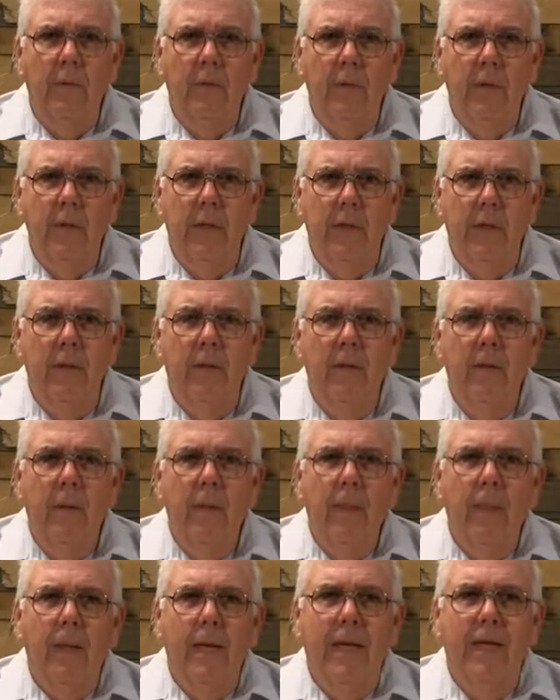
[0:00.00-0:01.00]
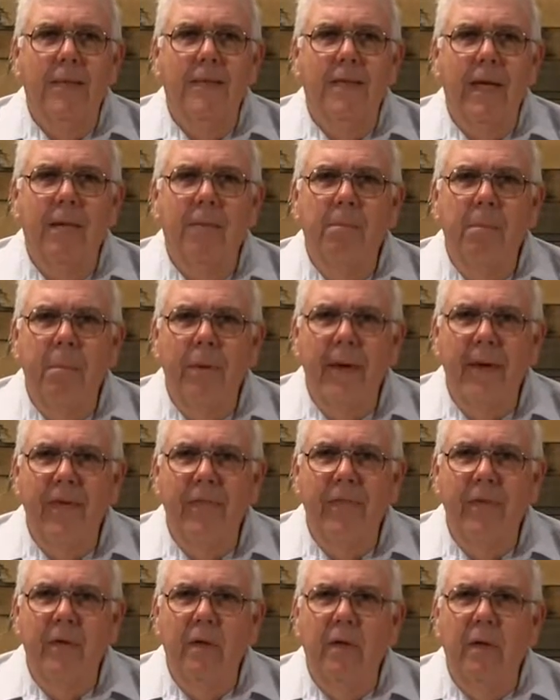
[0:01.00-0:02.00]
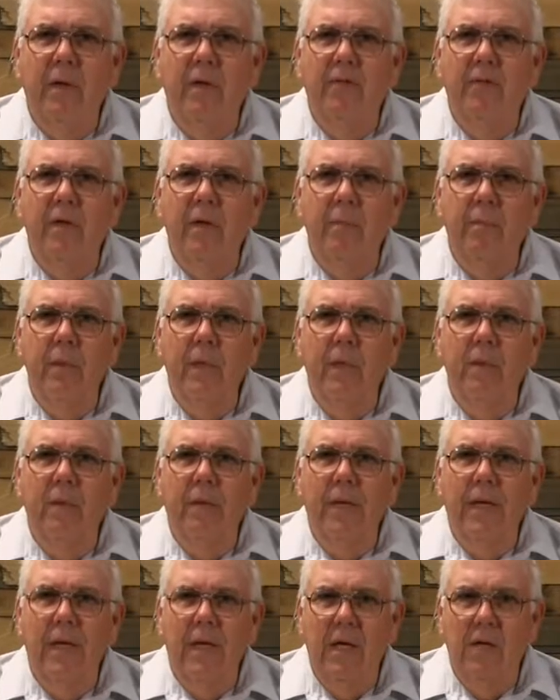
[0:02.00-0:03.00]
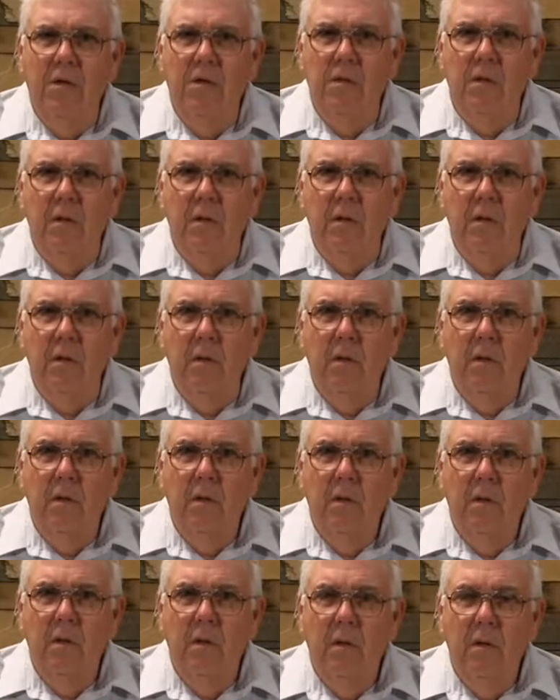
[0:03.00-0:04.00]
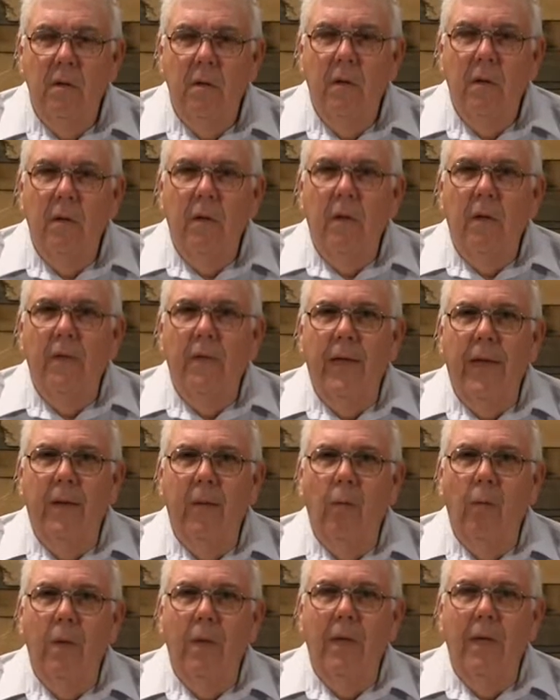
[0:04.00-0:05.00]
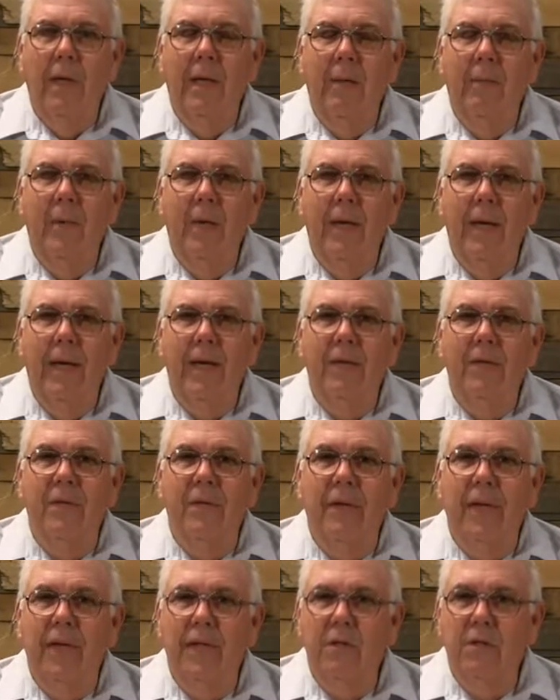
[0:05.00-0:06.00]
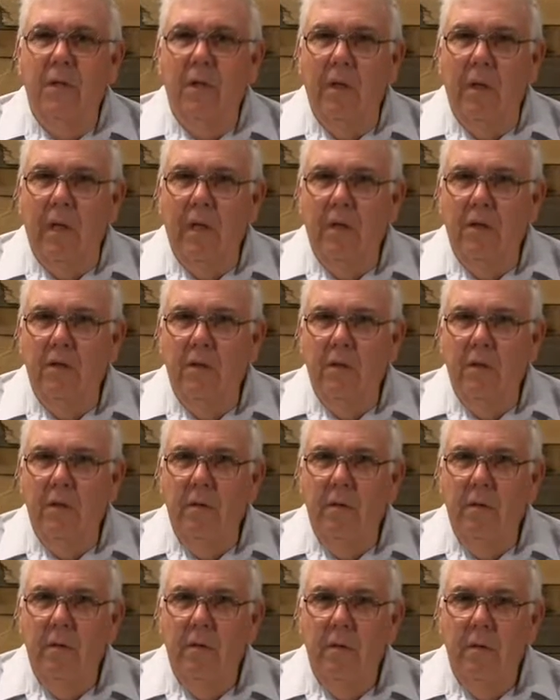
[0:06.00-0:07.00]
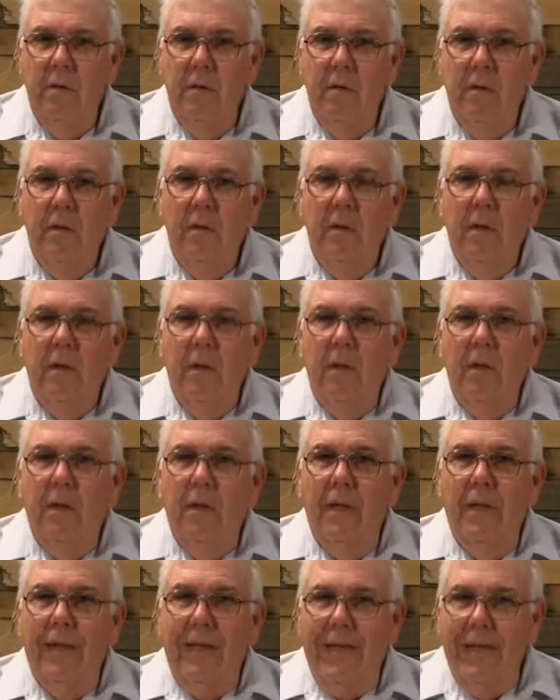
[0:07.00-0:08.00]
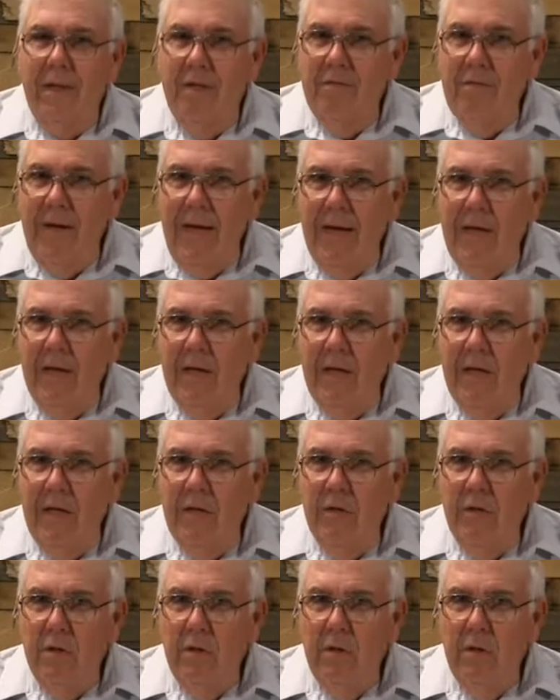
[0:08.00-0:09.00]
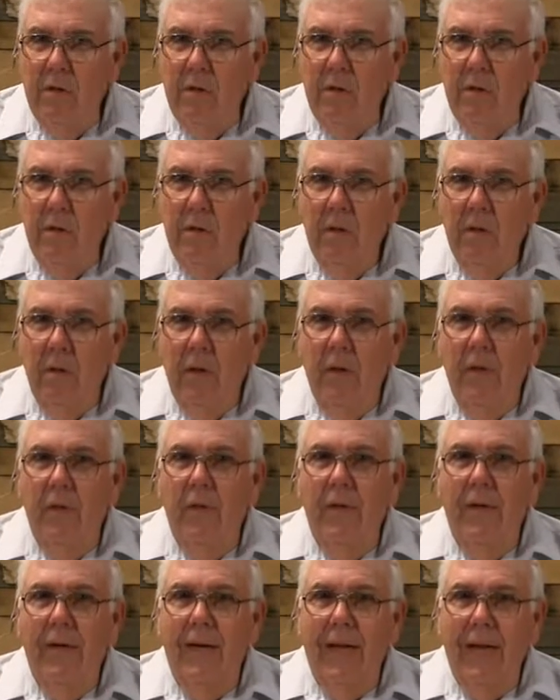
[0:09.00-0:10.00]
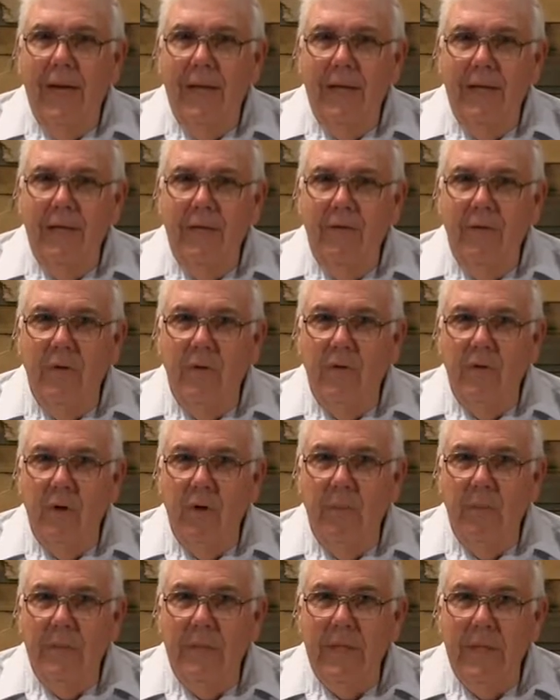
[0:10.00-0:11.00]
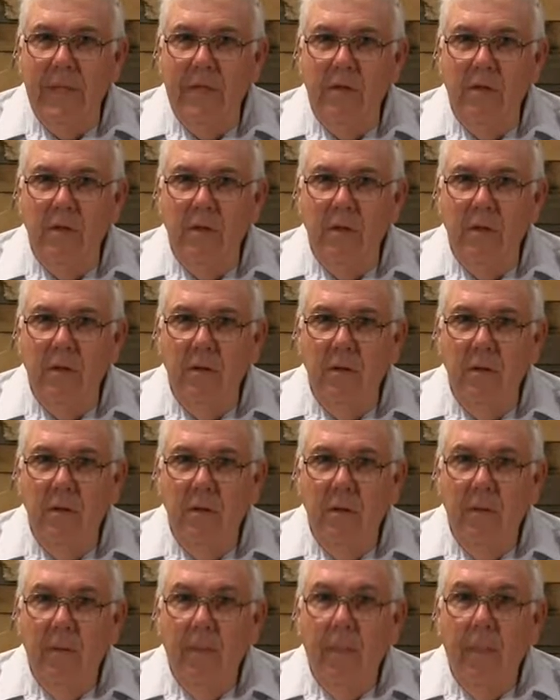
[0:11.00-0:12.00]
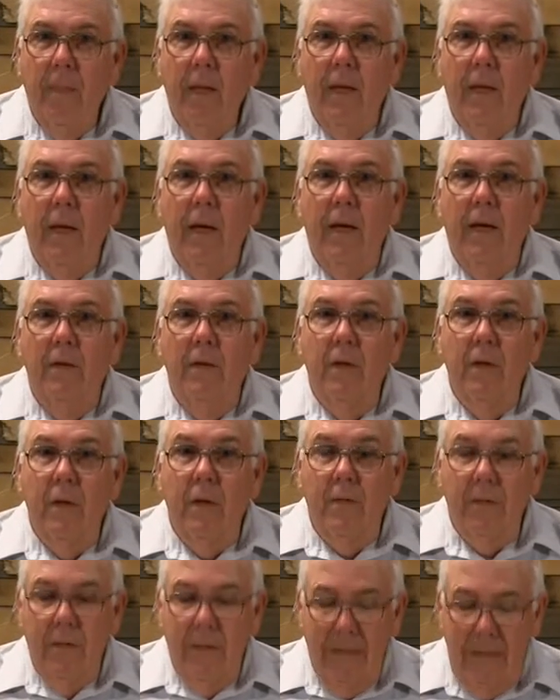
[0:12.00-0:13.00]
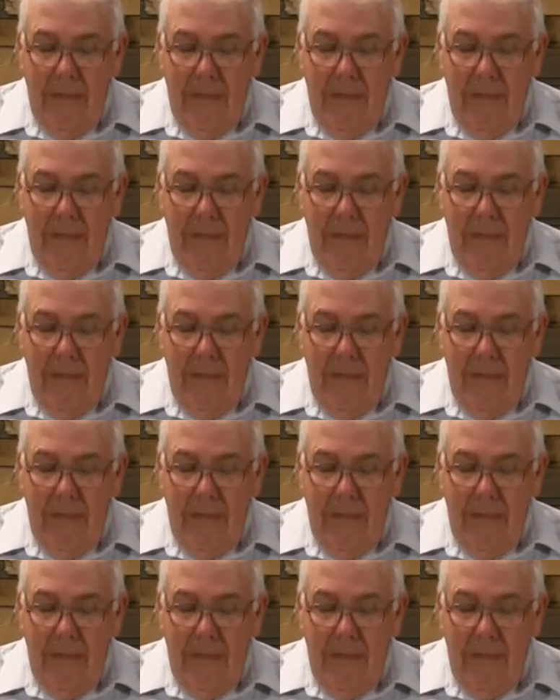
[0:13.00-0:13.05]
here is a method of communication that will eliminate the escalation, the invalidation, the negative interpretation, and the